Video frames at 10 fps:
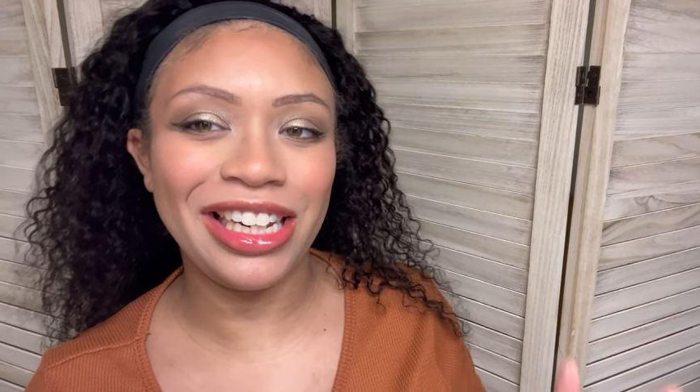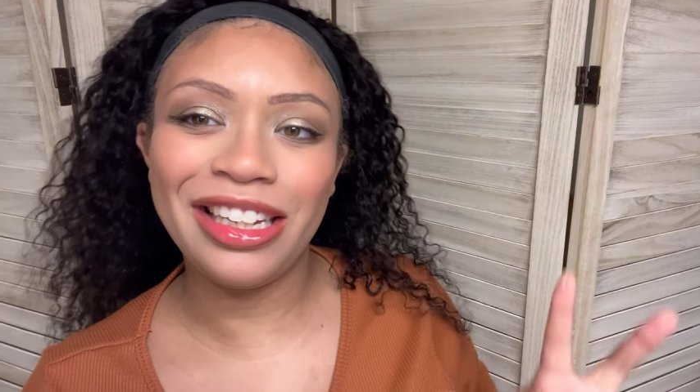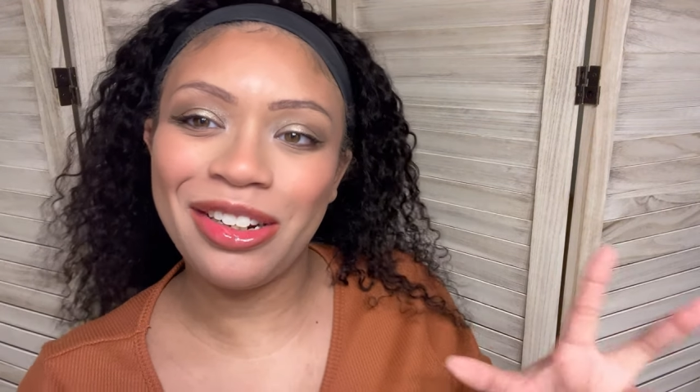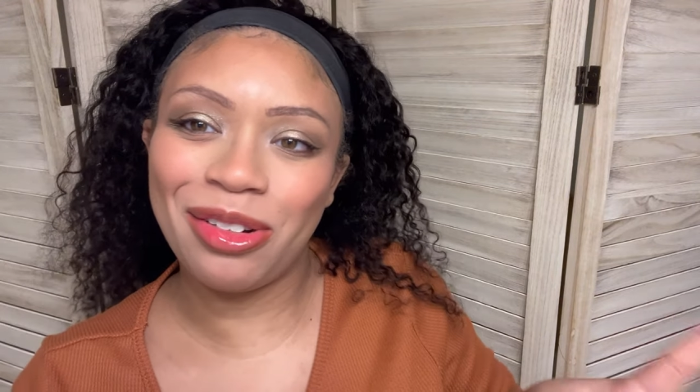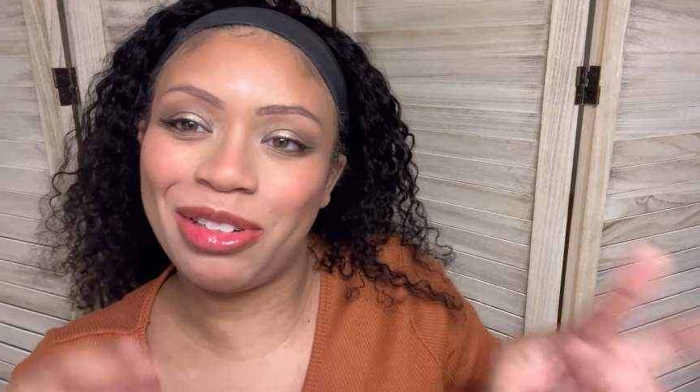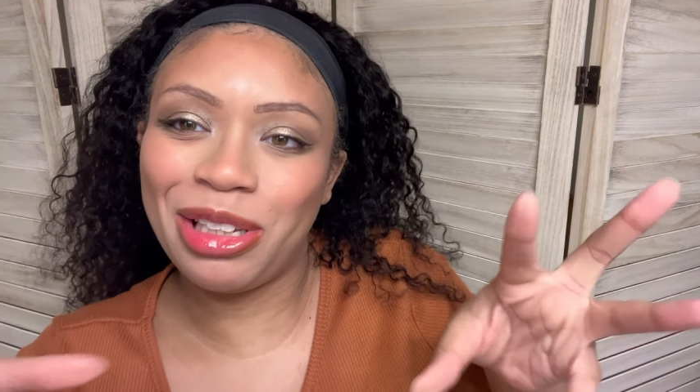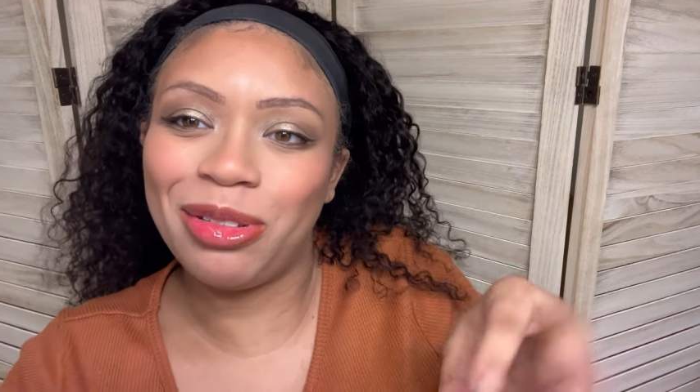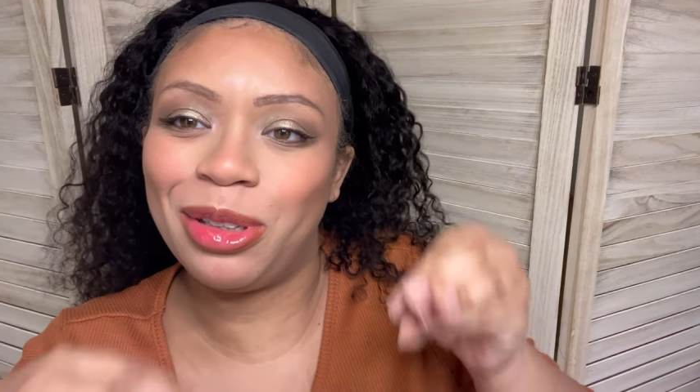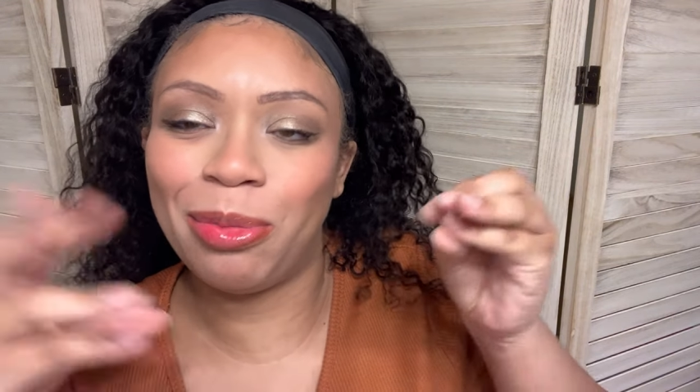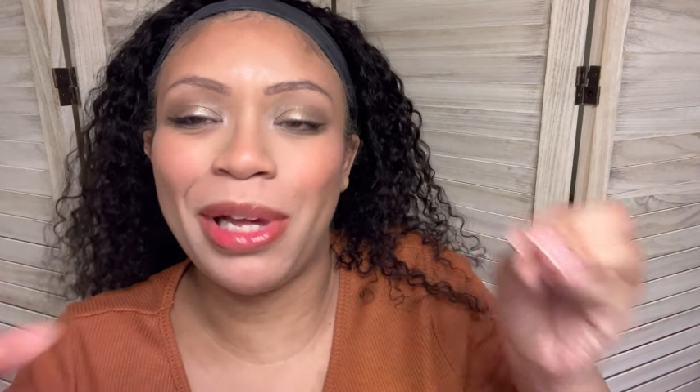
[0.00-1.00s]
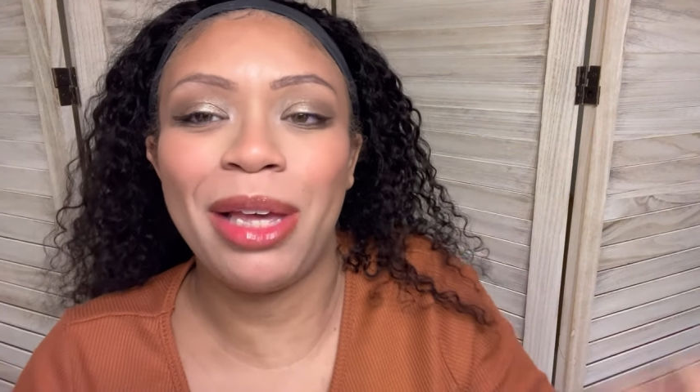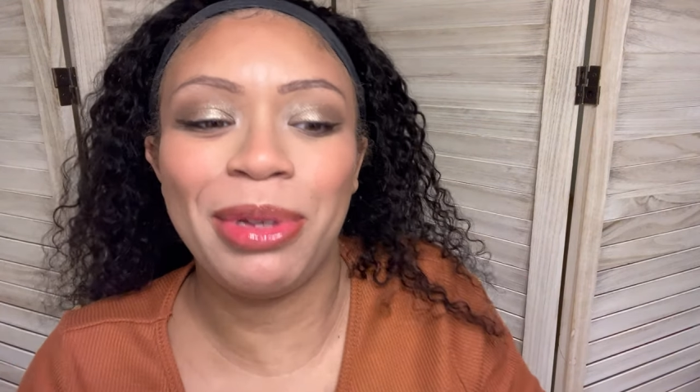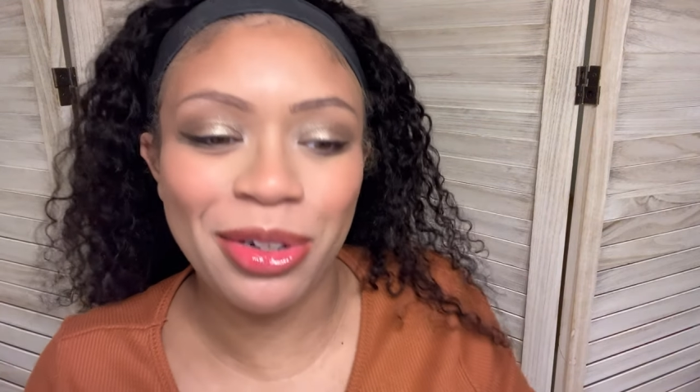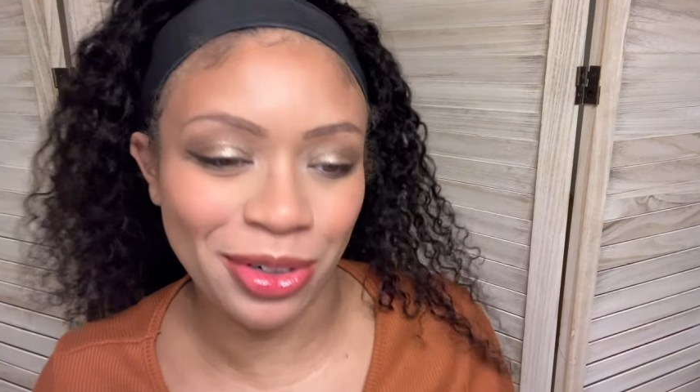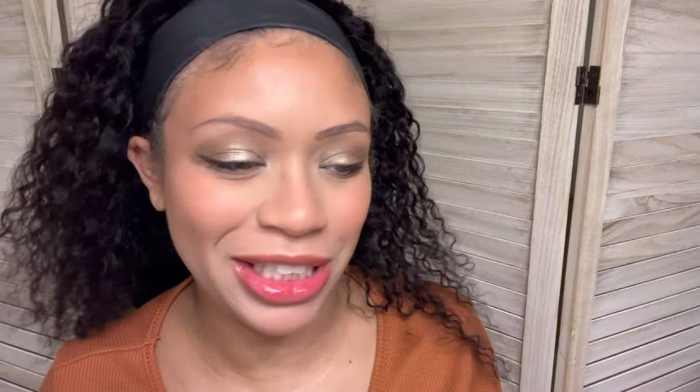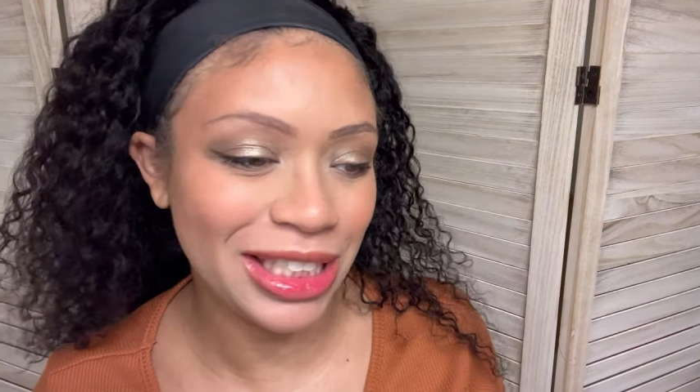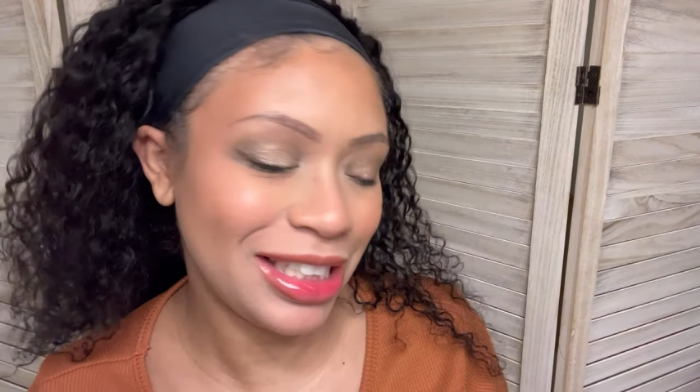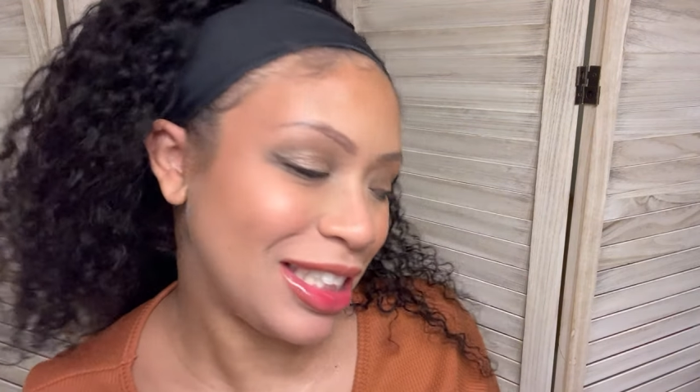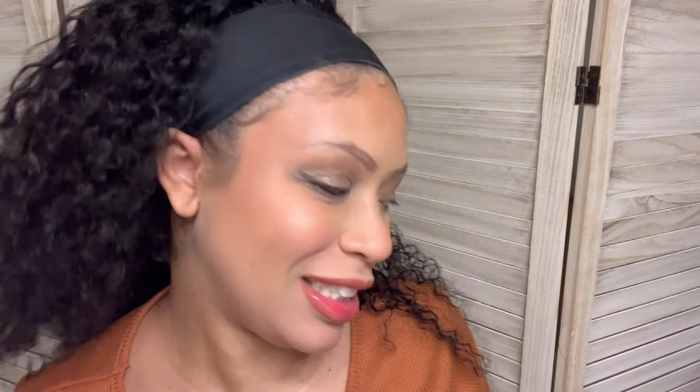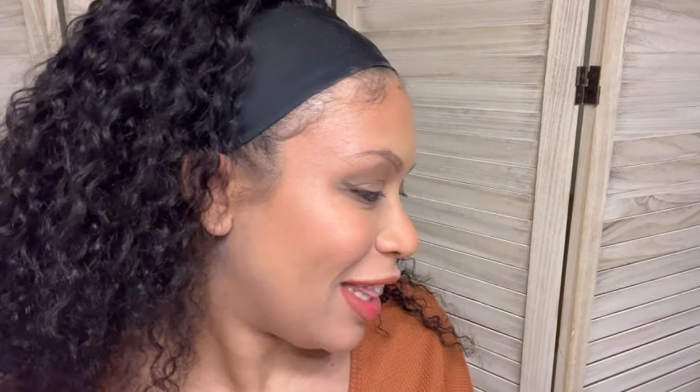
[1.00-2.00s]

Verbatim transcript: you know, cute little baby noises,